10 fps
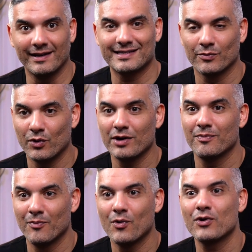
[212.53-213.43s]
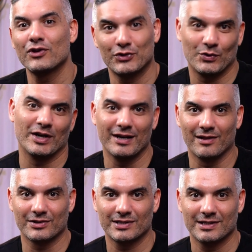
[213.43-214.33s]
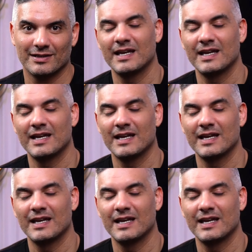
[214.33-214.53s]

It's worth more than $20.